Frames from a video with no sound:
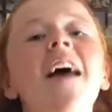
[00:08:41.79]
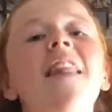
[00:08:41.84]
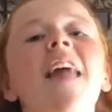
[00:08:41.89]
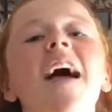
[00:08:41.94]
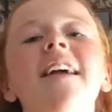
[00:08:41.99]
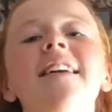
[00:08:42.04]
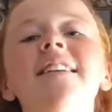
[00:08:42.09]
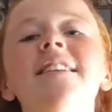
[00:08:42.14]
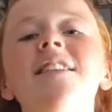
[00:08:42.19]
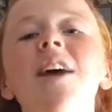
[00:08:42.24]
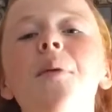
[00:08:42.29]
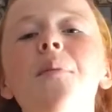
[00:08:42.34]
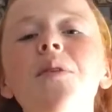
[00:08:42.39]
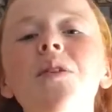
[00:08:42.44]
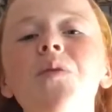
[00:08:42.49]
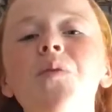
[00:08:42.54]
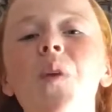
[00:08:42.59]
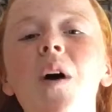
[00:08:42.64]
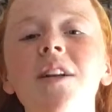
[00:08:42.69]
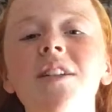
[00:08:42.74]
Thank you so
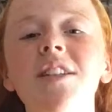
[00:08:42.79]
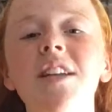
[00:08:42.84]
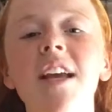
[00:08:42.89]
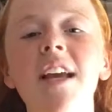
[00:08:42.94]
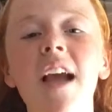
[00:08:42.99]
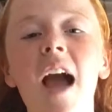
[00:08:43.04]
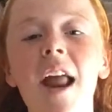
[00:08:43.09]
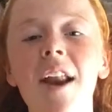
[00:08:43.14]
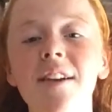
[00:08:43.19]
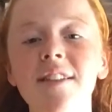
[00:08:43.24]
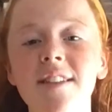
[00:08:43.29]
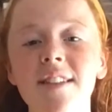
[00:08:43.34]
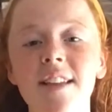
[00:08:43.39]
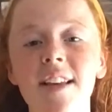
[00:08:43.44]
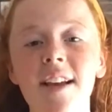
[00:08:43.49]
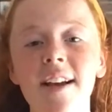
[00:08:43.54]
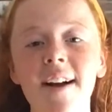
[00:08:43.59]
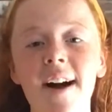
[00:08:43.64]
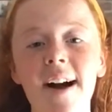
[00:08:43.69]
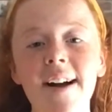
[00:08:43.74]
much for watching, and I'll
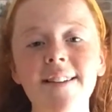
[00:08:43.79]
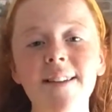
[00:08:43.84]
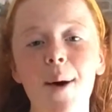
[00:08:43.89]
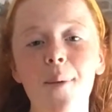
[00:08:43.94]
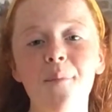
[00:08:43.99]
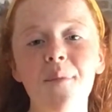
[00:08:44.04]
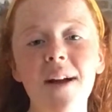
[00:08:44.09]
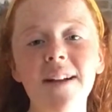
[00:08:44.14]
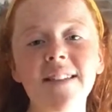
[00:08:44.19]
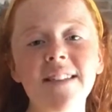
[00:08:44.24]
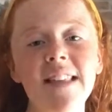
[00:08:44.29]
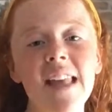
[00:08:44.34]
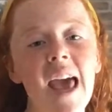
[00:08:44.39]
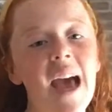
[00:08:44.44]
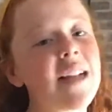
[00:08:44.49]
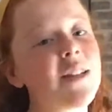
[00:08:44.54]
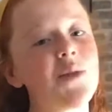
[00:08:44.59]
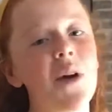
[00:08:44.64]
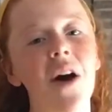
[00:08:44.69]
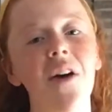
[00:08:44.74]
see you guys on Wednesday
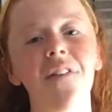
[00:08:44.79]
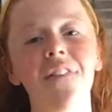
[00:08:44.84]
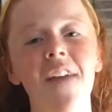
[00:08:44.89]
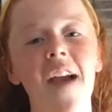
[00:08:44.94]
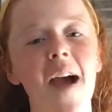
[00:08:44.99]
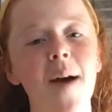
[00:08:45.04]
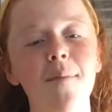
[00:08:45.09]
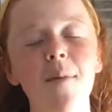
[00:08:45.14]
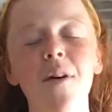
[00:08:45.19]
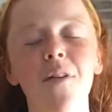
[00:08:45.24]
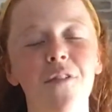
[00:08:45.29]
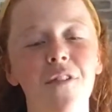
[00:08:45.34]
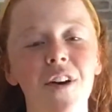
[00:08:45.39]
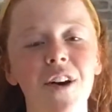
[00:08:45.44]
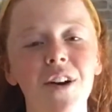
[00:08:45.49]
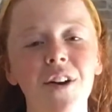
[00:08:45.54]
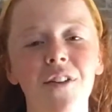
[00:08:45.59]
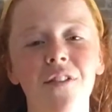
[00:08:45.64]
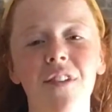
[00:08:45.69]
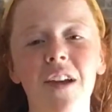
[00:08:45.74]
at 12 PM for
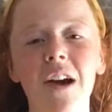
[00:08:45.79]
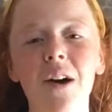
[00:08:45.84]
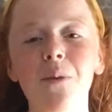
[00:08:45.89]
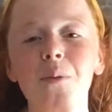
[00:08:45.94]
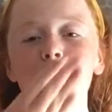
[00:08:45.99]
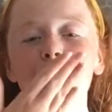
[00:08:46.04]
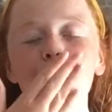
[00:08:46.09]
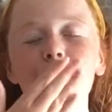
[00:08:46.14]
another video.